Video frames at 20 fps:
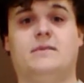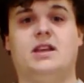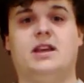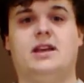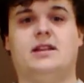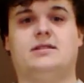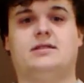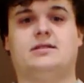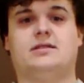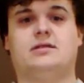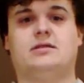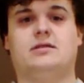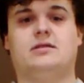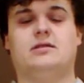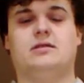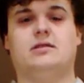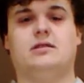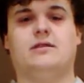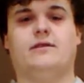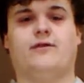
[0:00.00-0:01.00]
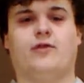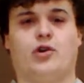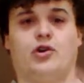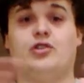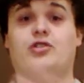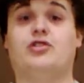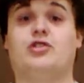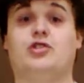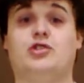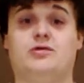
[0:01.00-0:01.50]
It's
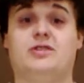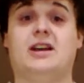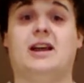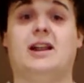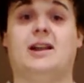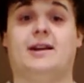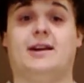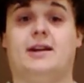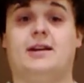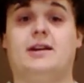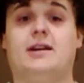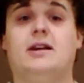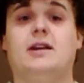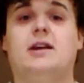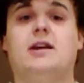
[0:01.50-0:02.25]
for utility.